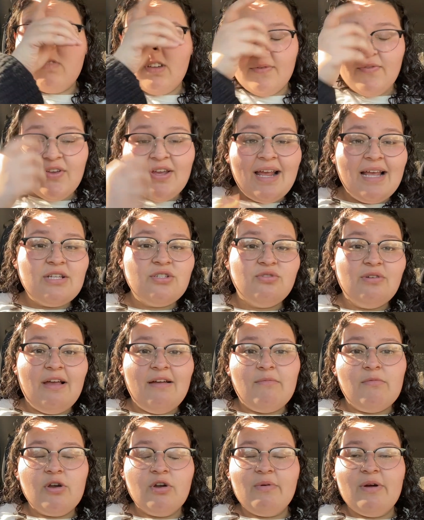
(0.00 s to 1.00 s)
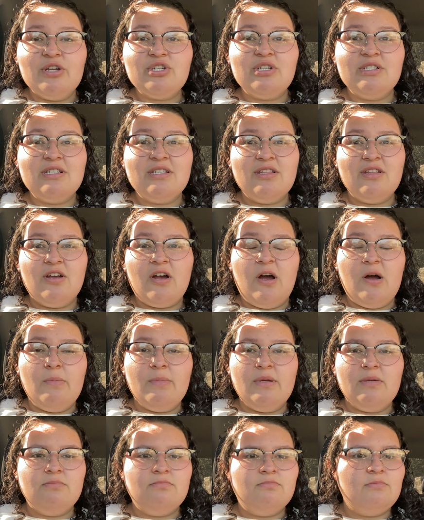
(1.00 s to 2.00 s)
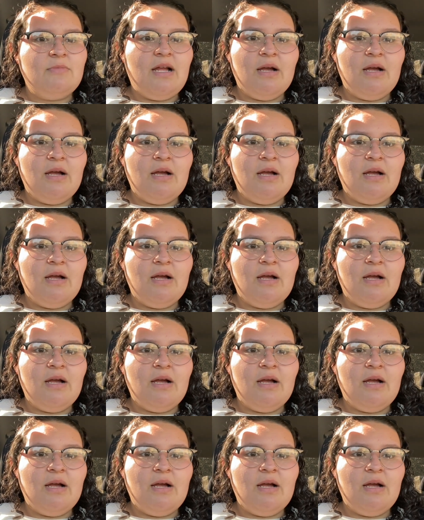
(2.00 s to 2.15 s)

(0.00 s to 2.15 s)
If you guys do have more questions in the comment,